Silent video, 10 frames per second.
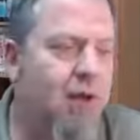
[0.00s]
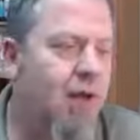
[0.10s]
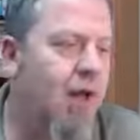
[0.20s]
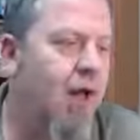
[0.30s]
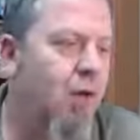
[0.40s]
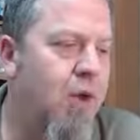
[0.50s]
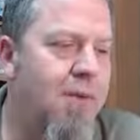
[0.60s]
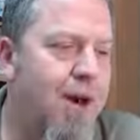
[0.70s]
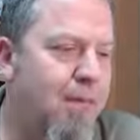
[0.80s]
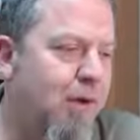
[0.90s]
What
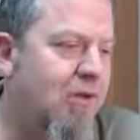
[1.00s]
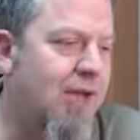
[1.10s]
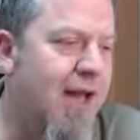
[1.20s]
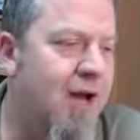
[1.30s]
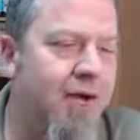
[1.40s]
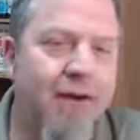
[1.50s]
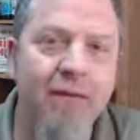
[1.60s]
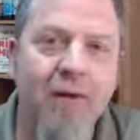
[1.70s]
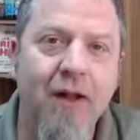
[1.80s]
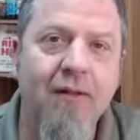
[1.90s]
about a personality?
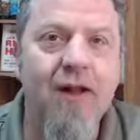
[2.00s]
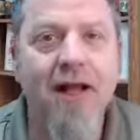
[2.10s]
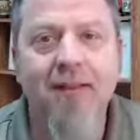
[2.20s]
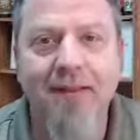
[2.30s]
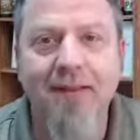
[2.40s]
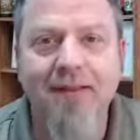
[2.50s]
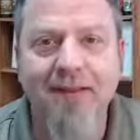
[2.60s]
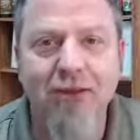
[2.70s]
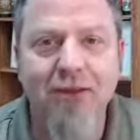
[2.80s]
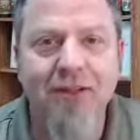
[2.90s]
Well, I think it's
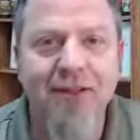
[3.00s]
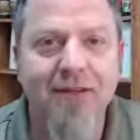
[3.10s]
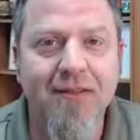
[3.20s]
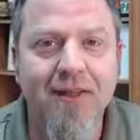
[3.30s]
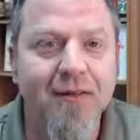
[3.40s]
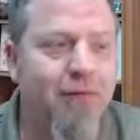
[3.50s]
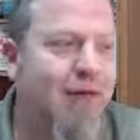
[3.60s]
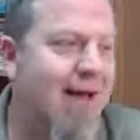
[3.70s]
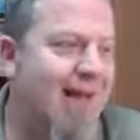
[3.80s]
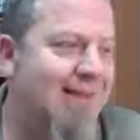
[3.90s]
interesting to think of
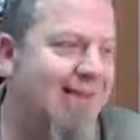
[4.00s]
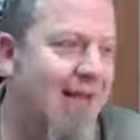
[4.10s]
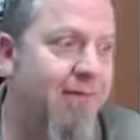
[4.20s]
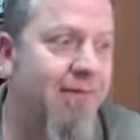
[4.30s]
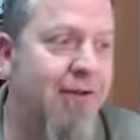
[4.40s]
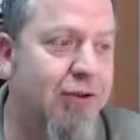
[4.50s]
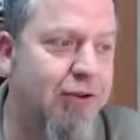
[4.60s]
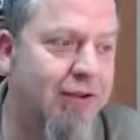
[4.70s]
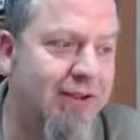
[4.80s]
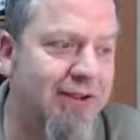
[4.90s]
it as
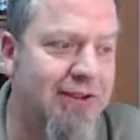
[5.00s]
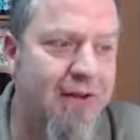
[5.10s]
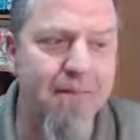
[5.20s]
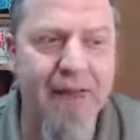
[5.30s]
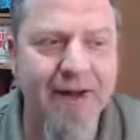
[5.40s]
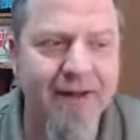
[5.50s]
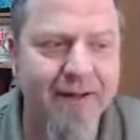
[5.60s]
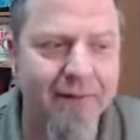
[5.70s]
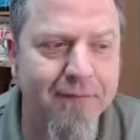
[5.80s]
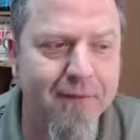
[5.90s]
adventurous,
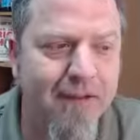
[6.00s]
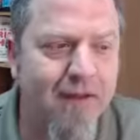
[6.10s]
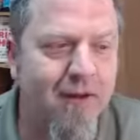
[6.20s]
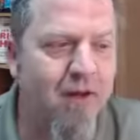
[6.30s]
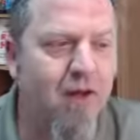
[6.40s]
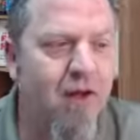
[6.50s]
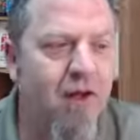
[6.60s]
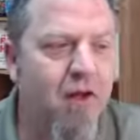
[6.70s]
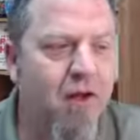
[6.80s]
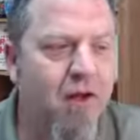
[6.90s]
competitive,
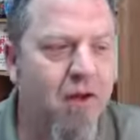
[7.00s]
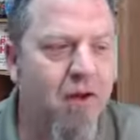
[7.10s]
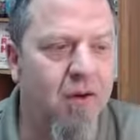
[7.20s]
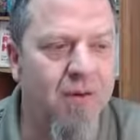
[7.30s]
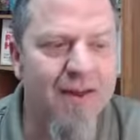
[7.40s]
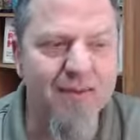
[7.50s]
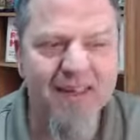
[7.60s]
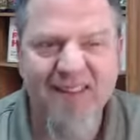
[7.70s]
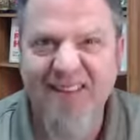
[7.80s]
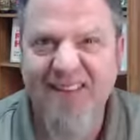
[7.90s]
or maybe
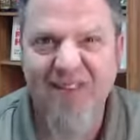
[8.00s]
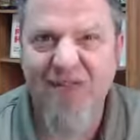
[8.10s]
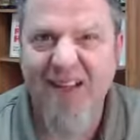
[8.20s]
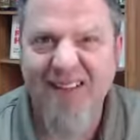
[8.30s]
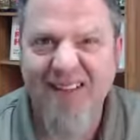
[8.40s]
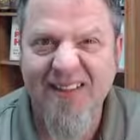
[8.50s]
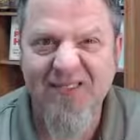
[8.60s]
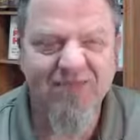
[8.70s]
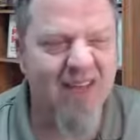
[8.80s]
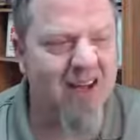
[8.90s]
disaffected.
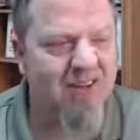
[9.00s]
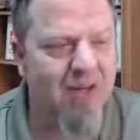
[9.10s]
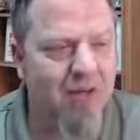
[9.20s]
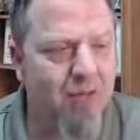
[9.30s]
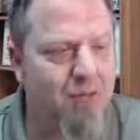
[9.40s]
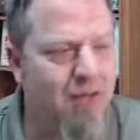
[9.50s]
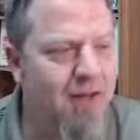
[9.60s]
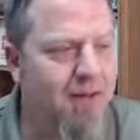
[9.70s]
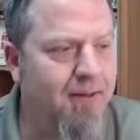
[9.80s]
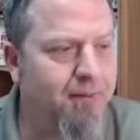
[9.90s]
I don't
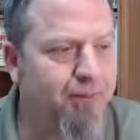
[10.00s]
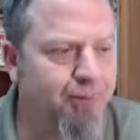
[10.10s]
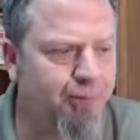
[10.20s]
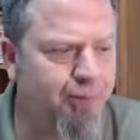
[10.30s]
know.